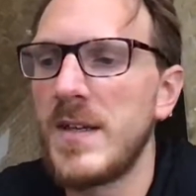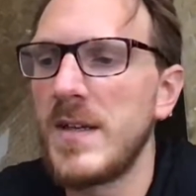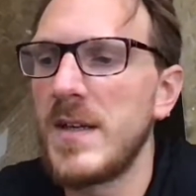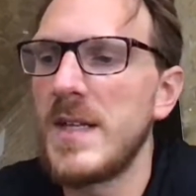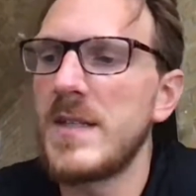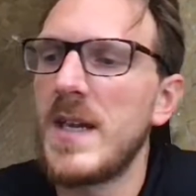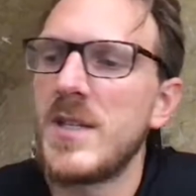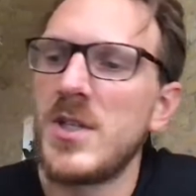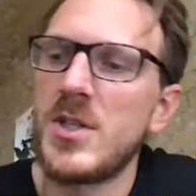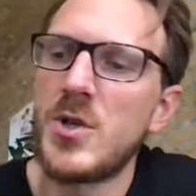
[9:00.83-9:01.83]
let's
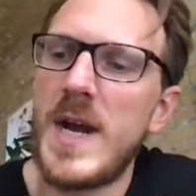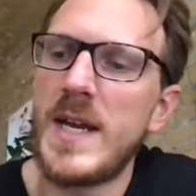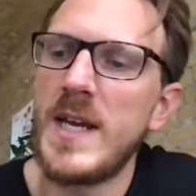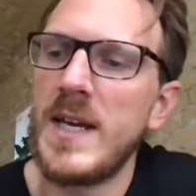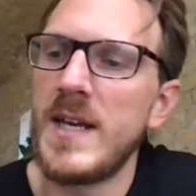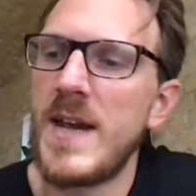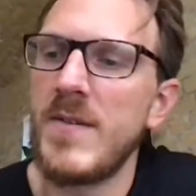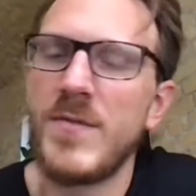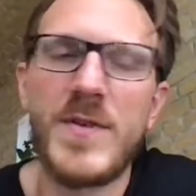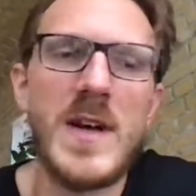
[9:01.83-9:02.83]
get tracking,
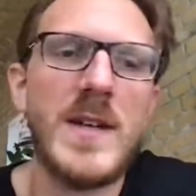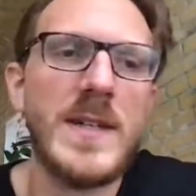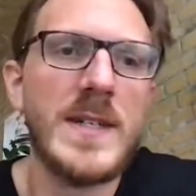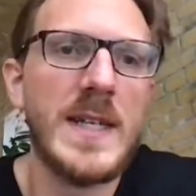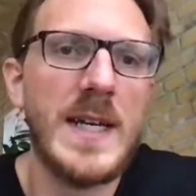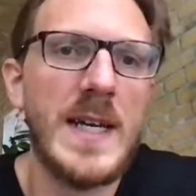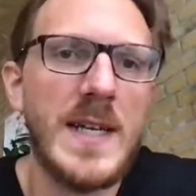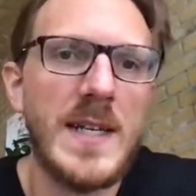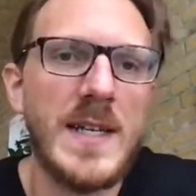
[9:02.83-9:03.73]
having fun, and